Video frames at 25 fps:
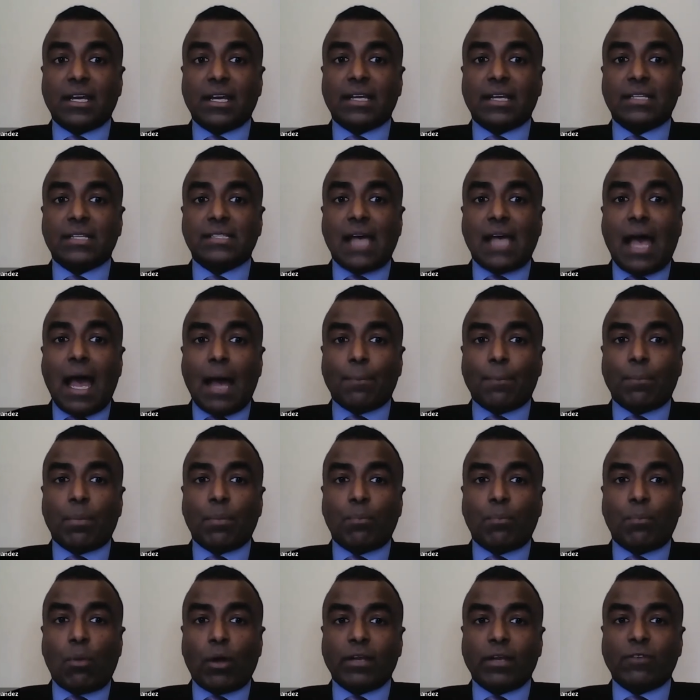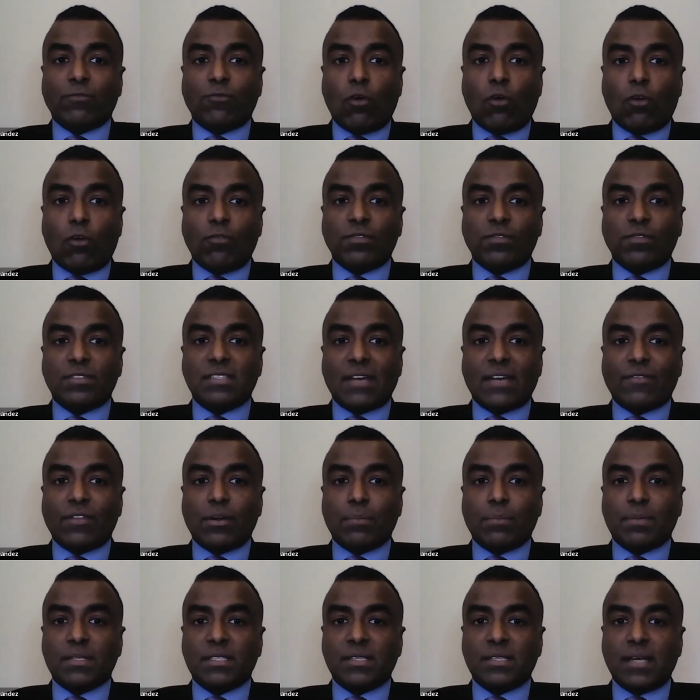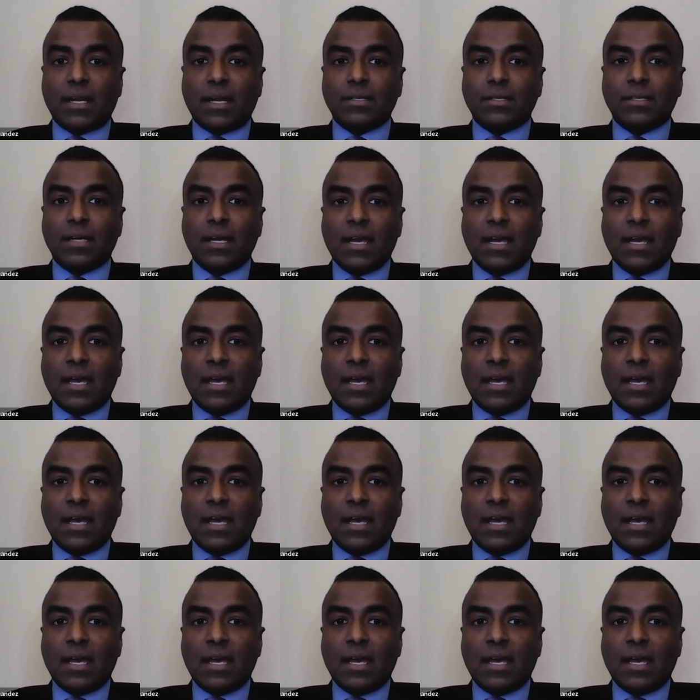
It's up 0.47%.